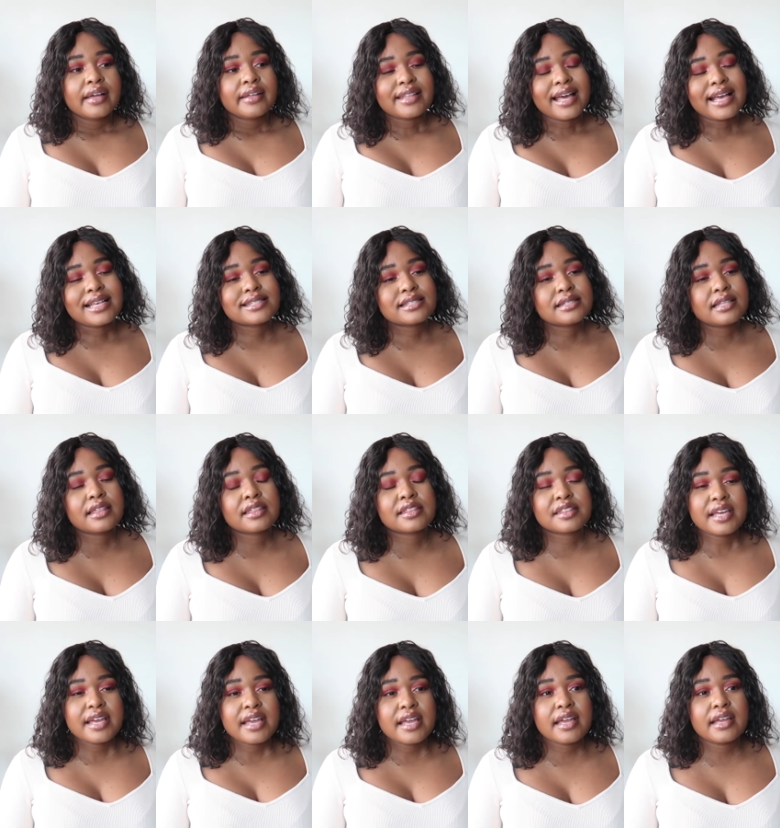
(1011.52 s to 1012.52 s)
That's the
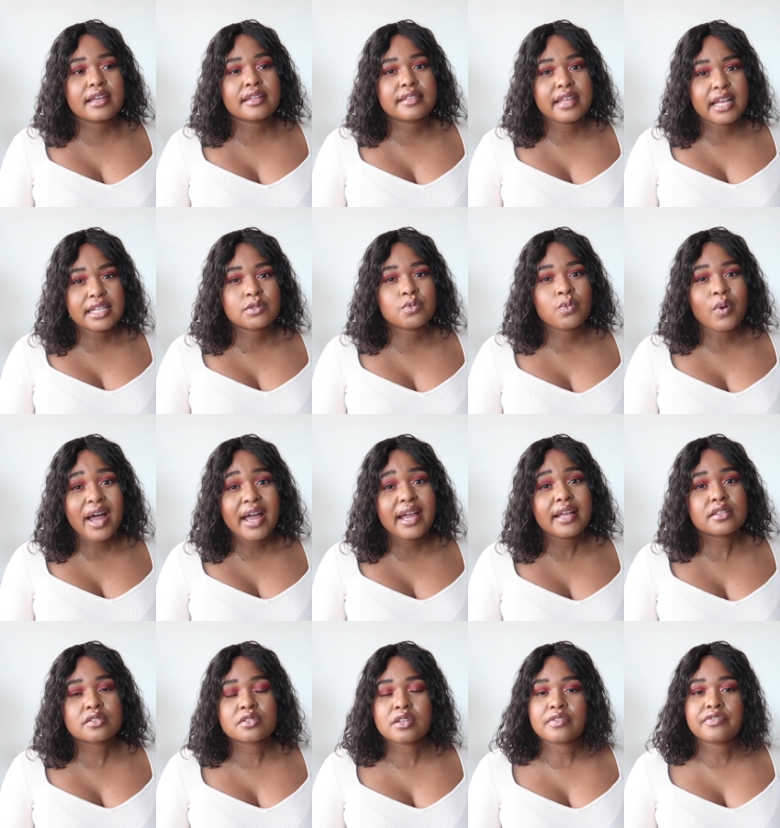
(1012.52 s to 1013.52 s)
thing. That's why
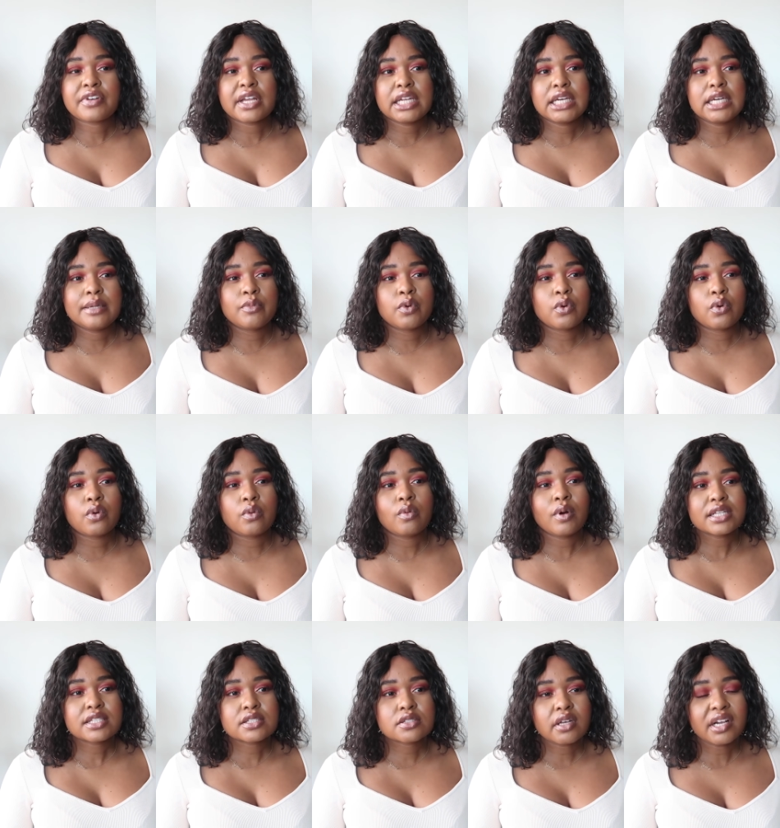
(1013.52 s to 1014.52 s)
it's not fun anymore.
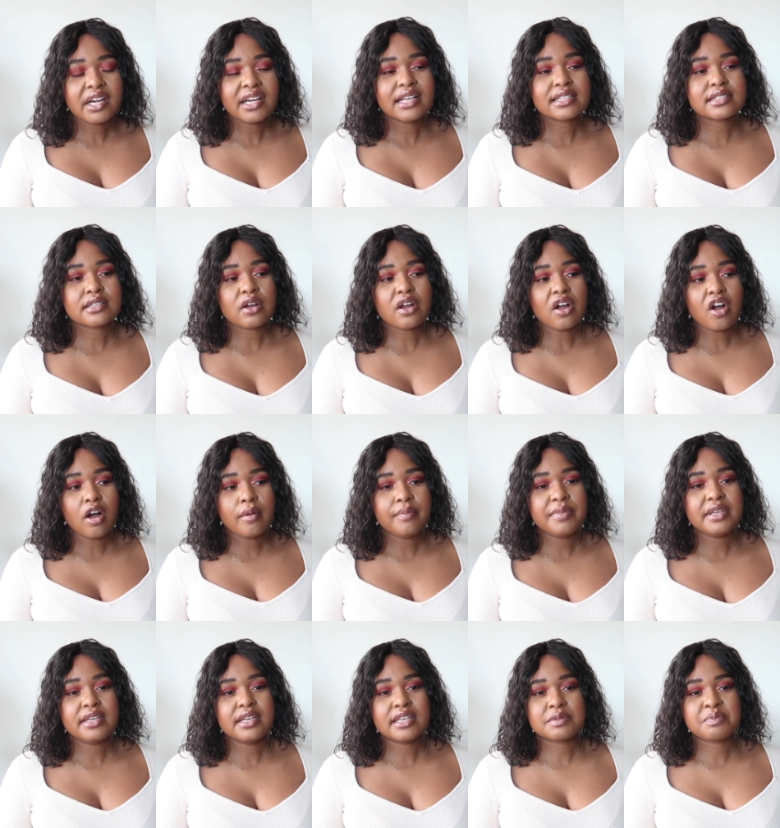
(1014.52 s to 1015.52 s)
What started as a
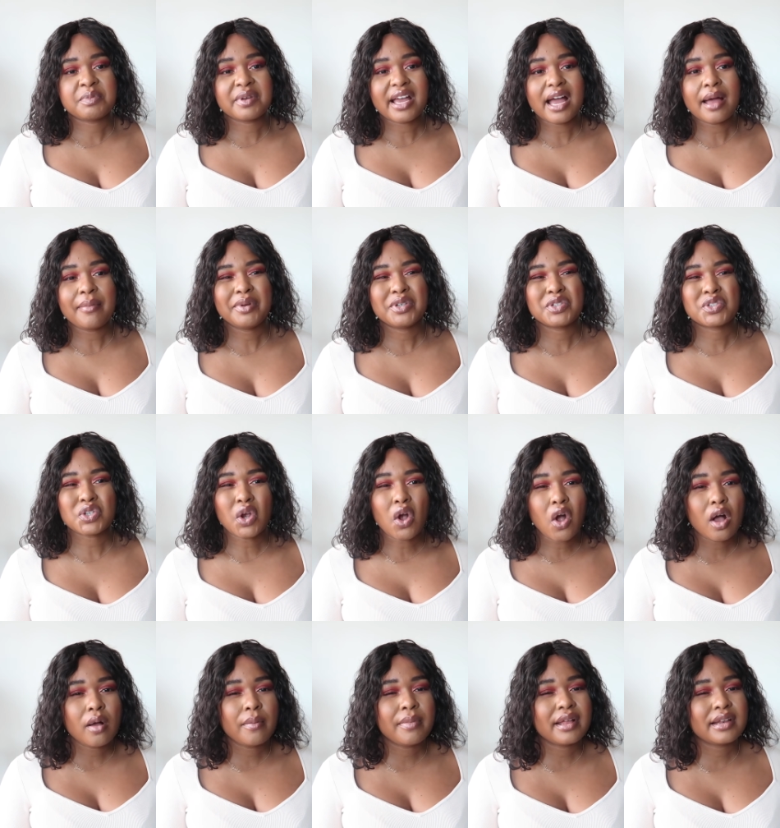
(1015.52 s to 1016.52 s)
hobby is become a
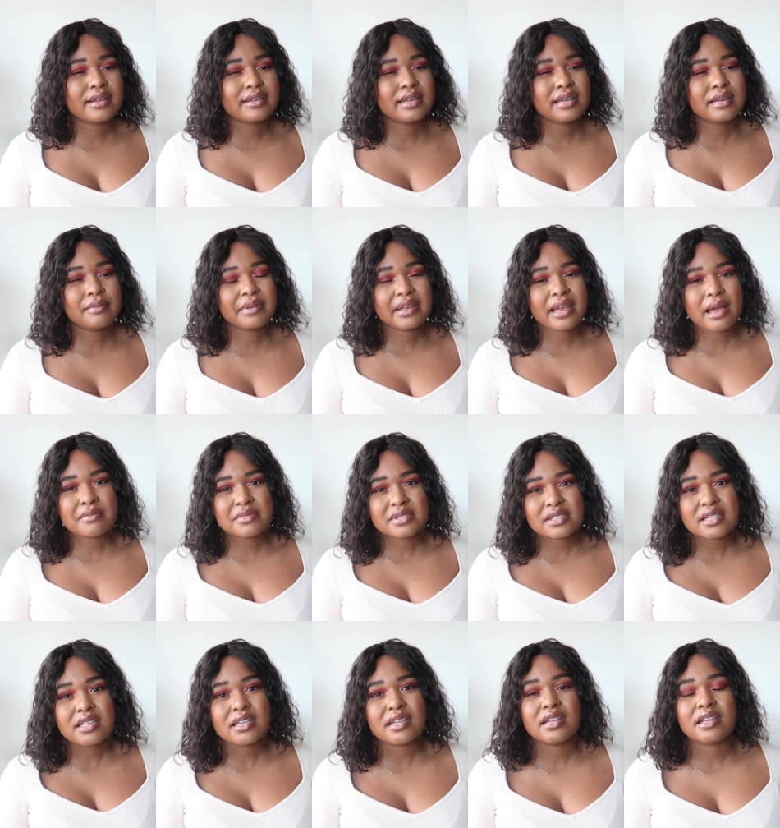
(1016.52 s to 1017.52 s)
job, and then it becomes
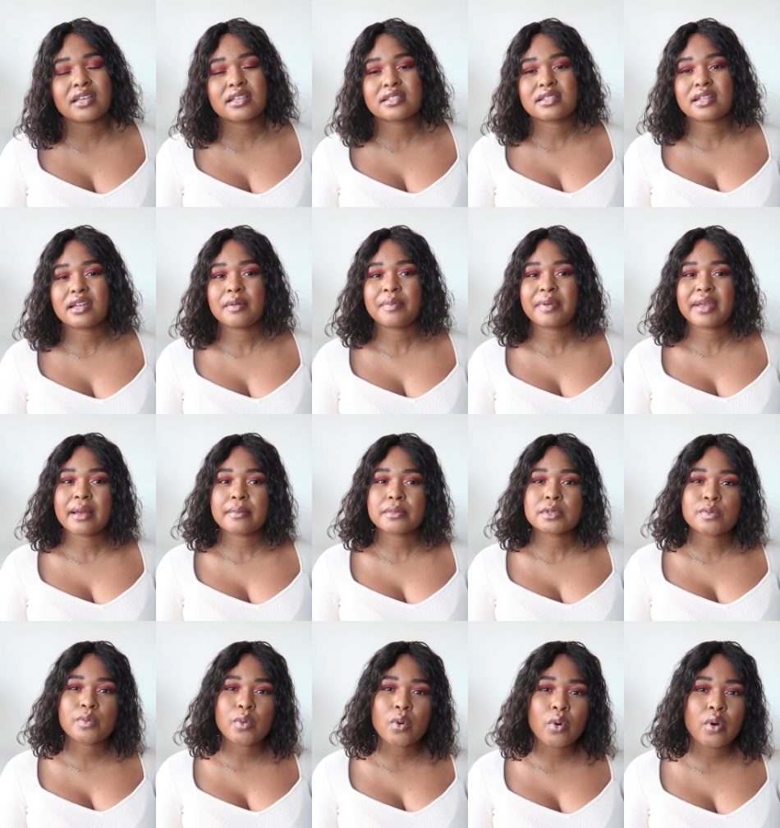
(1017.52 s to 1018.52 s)
tedious, then it
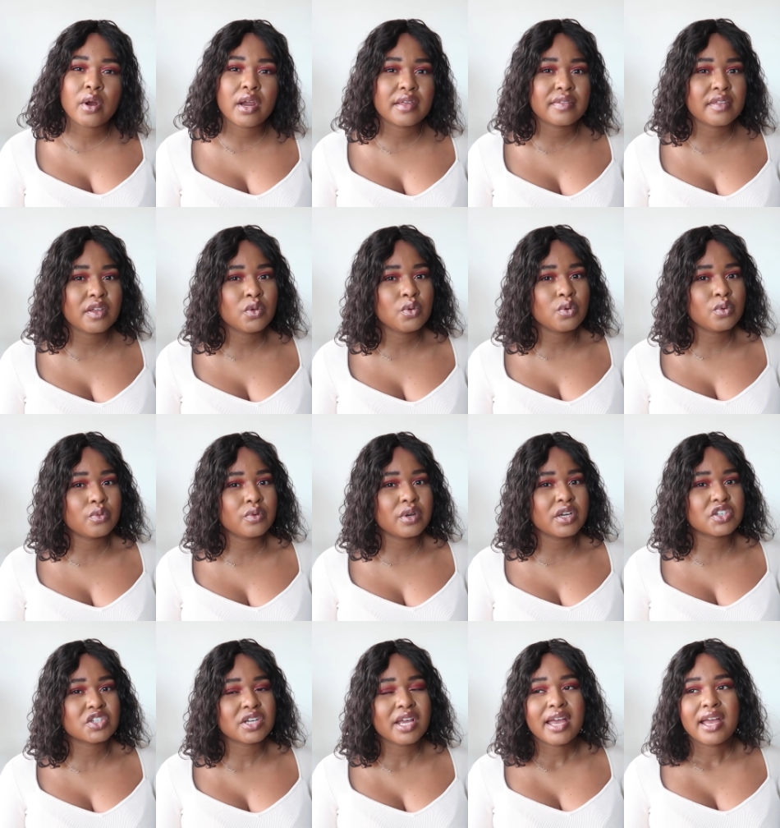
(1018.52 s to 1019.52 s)
becomes boring, then you
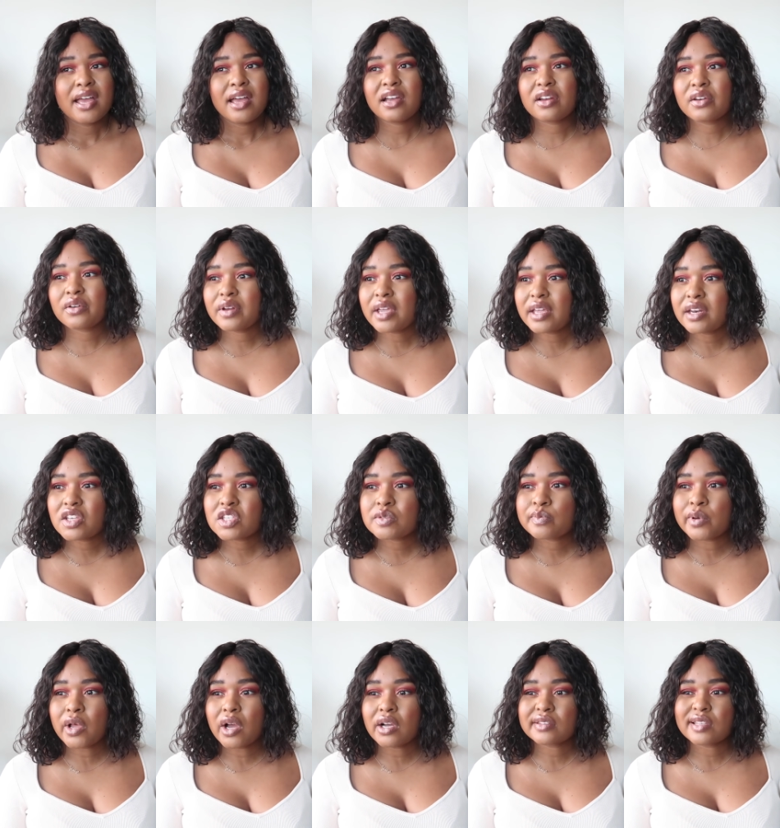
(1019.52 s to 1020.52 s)
reach a creator's
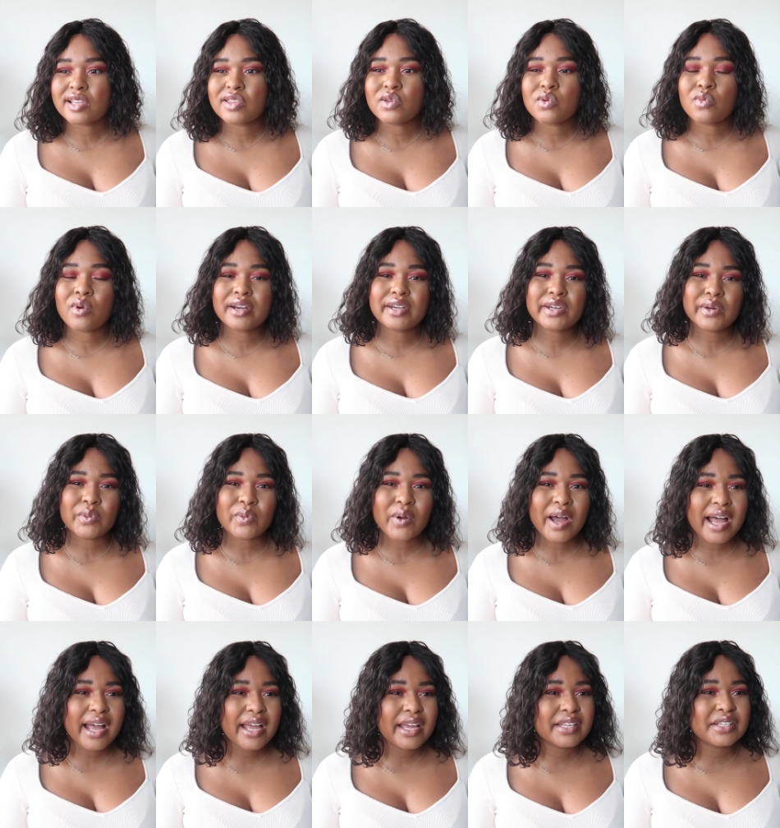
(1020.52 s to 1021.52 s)
block, then you wonder
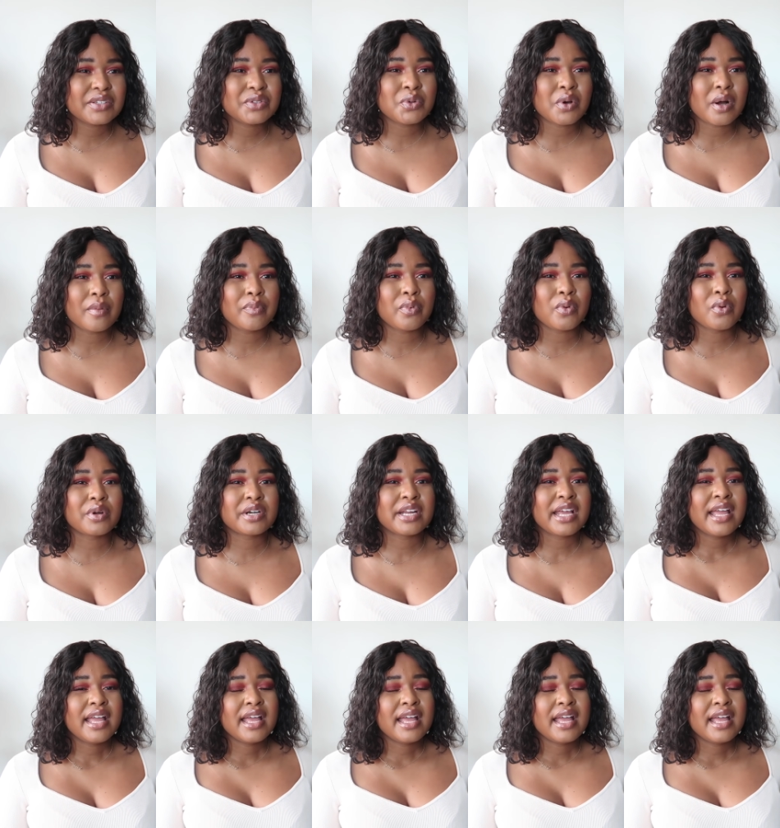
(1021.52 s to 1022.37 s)
why you are bored,